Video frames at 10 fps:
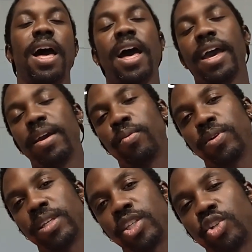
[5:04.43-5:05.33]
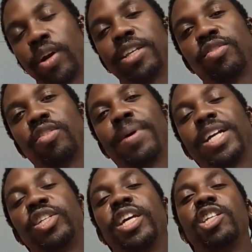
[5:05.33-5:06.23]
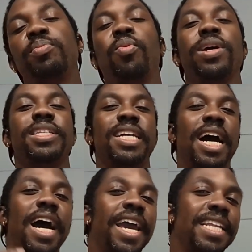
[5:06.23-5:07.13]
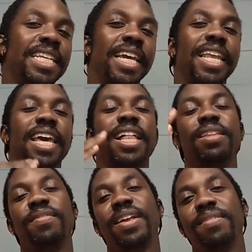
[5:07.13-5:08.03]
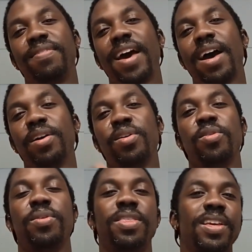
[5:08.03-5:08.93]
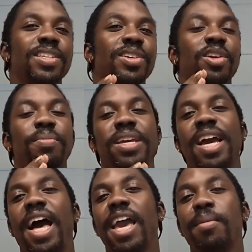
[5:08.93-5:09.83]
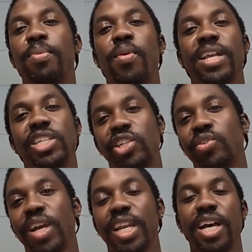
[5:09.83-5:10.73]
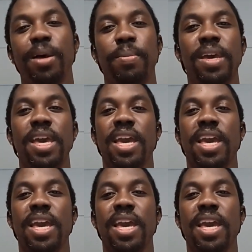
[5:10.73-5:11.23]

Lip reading: I was transferring my Chase points to Hyatt to get elevated value, and these are going to be Hyatt points straight up.